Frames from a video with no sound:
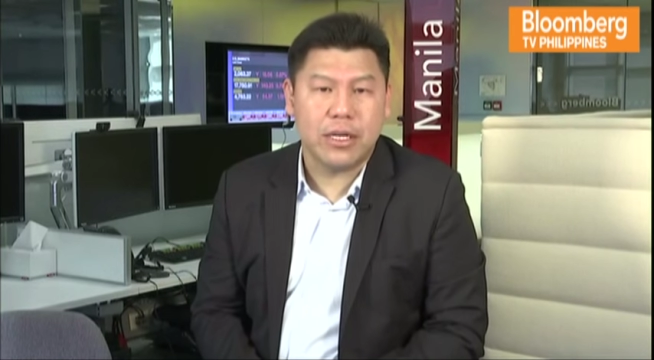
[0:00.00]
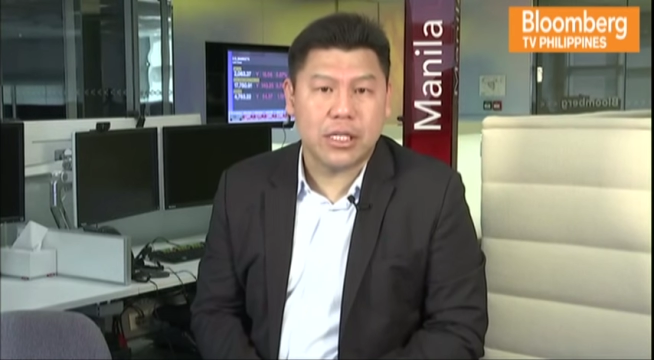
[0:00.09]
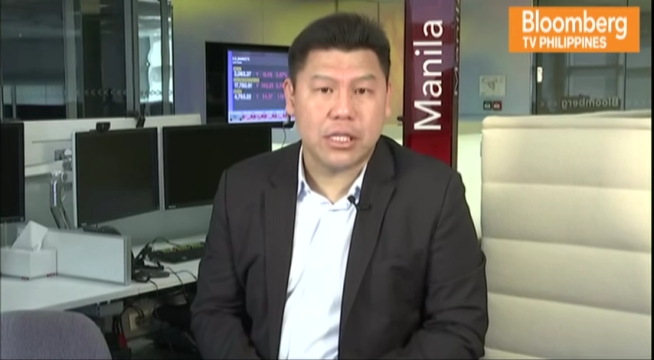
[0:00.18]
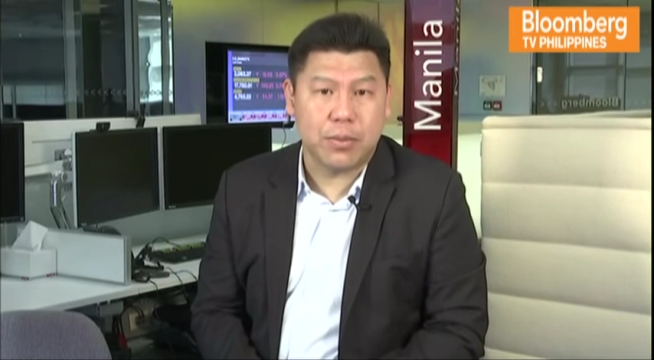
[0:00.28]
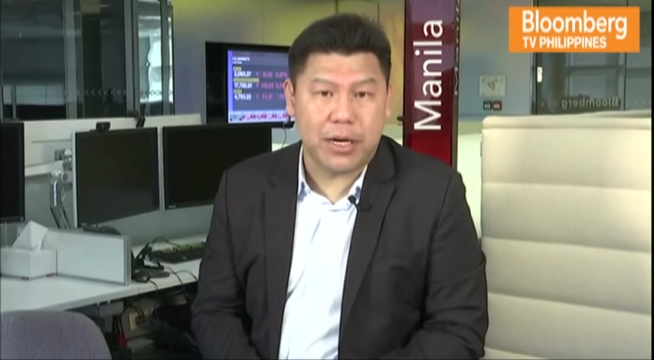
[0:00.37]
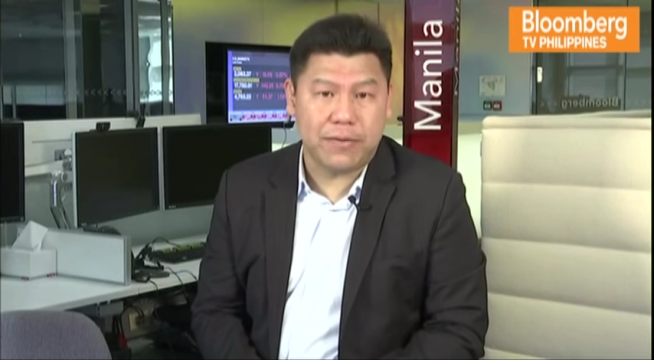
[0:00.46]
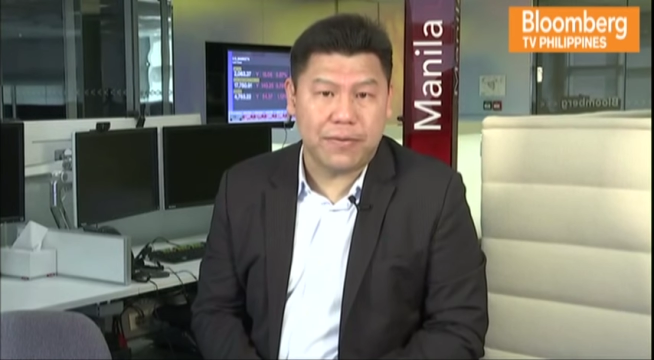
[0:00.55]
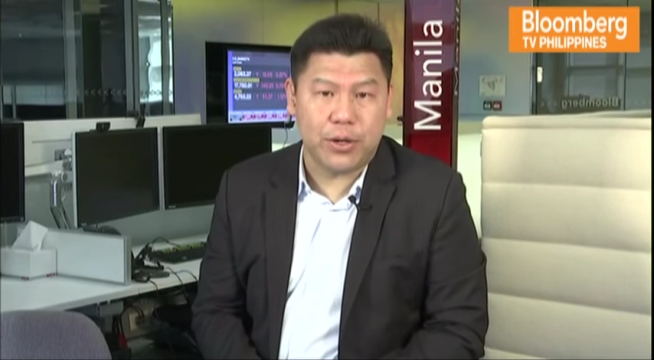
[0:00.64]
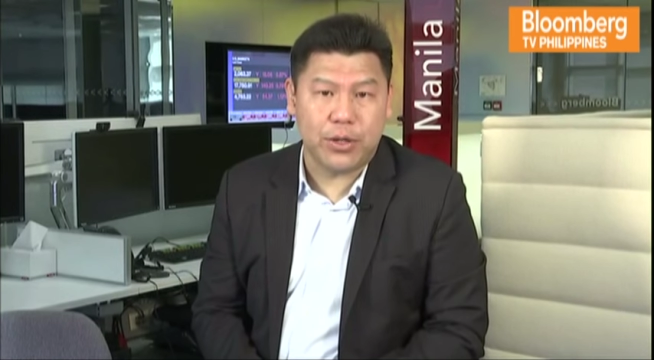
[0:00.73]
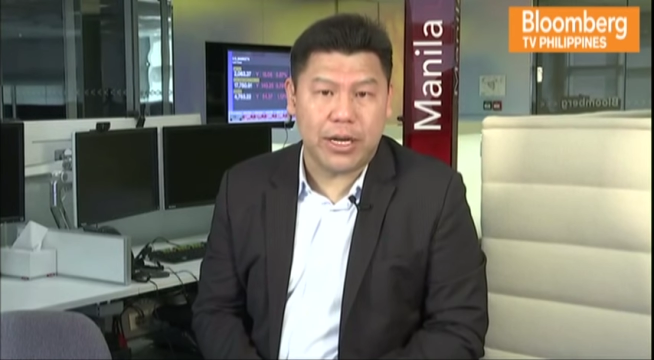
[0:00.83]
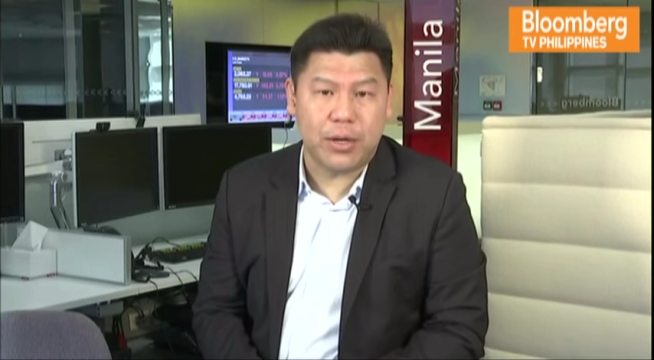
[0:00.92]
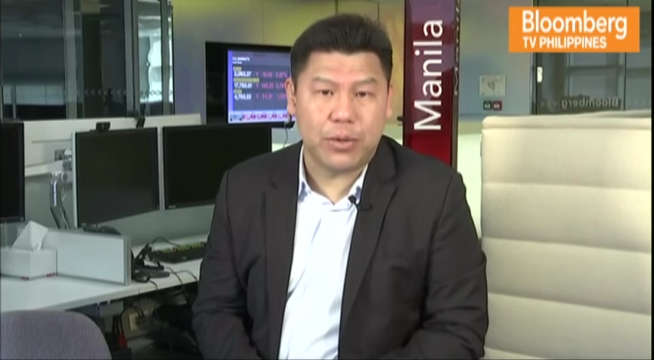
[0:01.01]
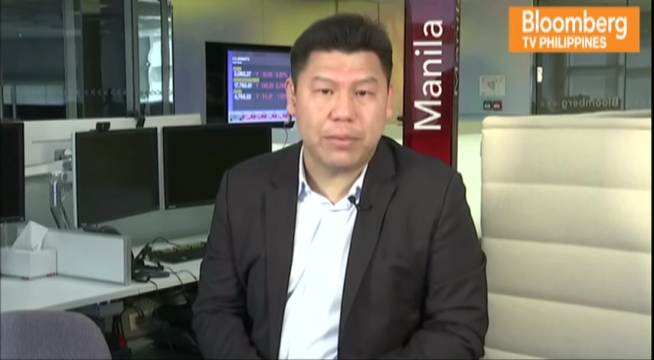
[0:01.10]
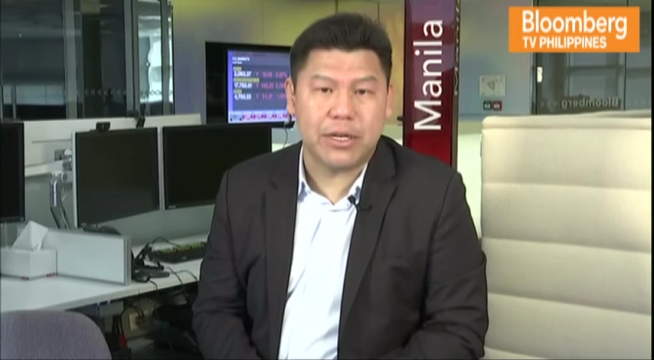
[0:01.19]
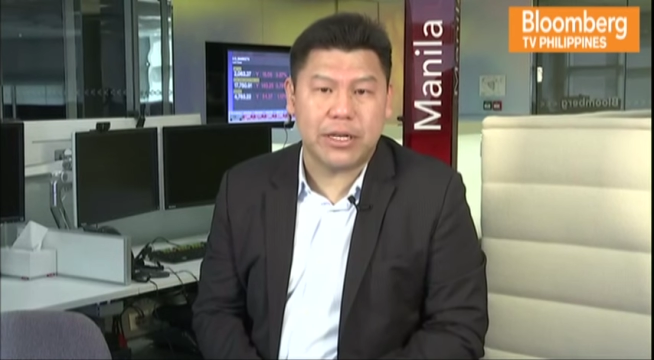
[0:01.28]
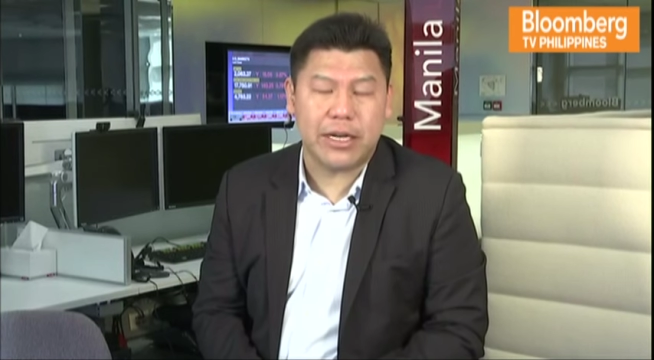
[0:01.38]
smartphone and
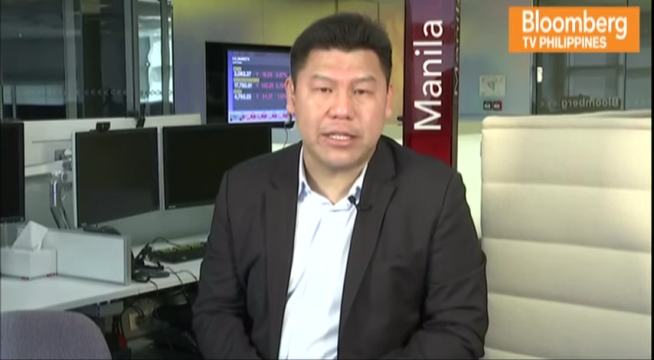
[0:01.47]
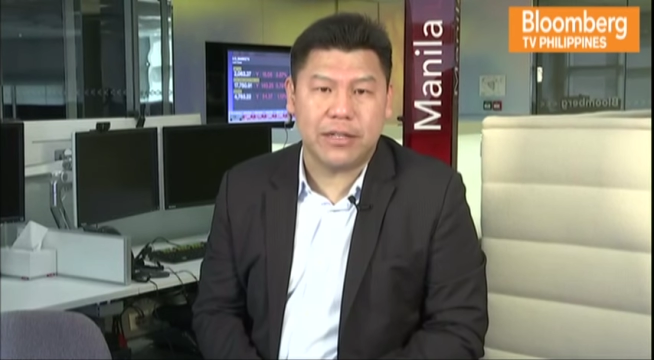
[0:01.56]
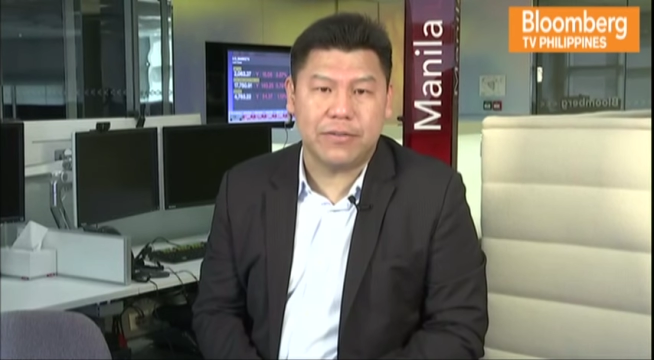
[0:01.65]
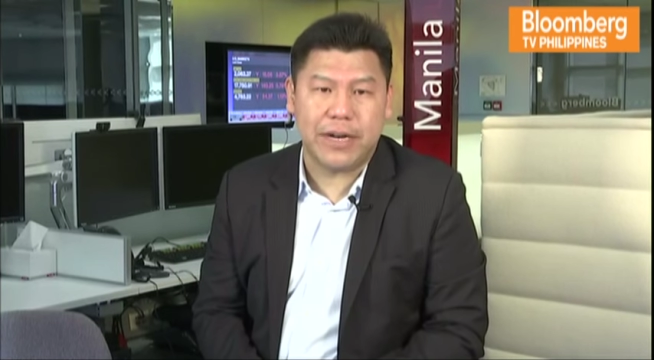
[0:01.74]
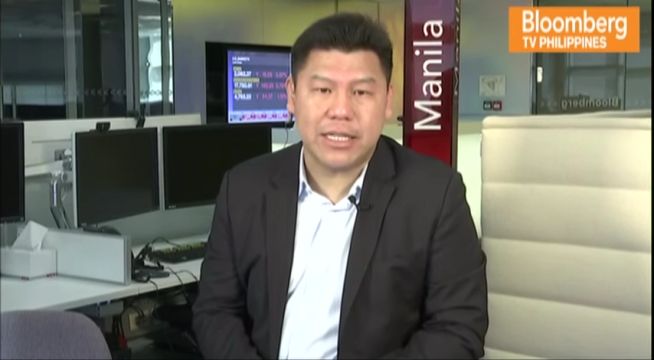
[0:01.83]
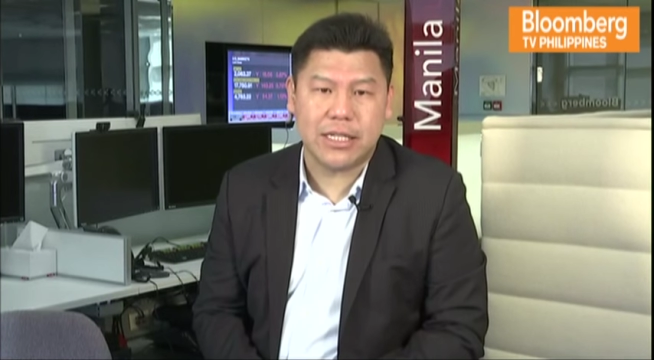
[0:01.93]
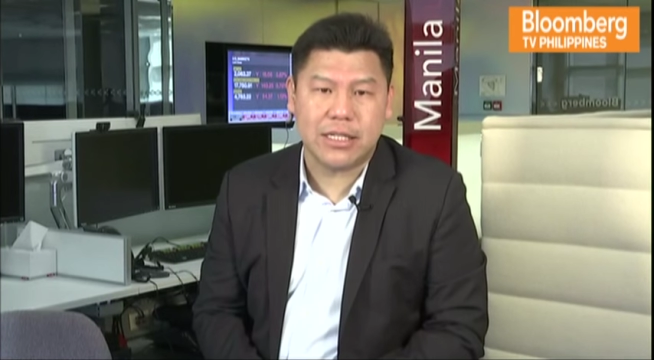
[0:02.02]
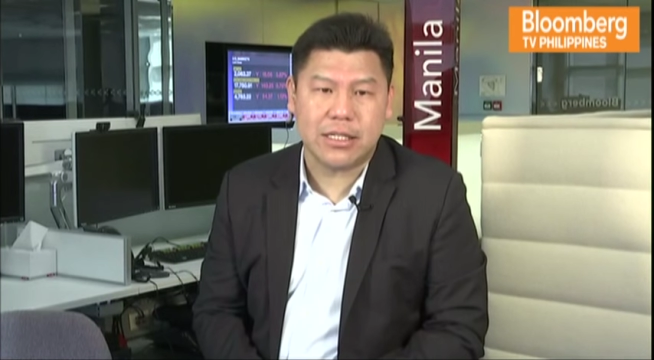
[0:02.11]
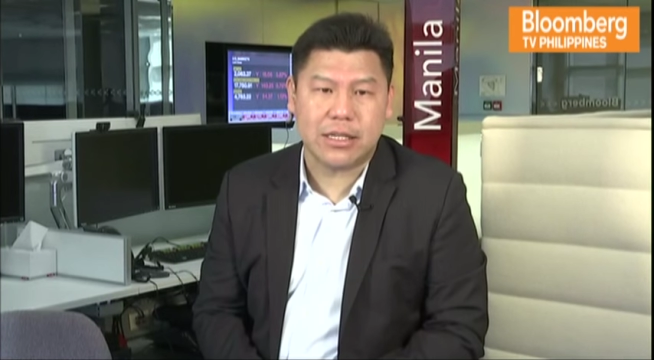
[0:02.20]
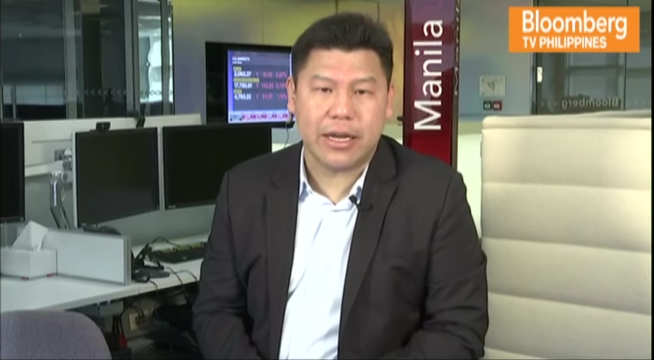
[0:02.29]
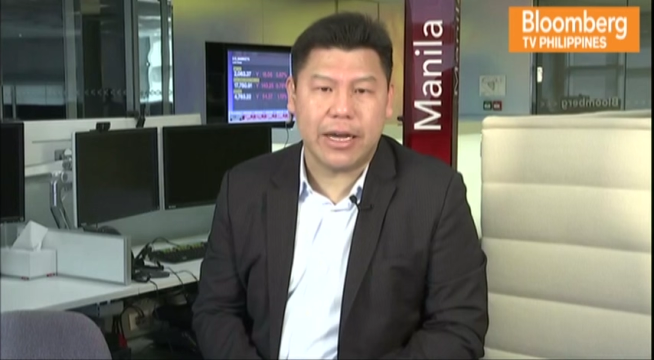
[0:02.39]
web-connected devices.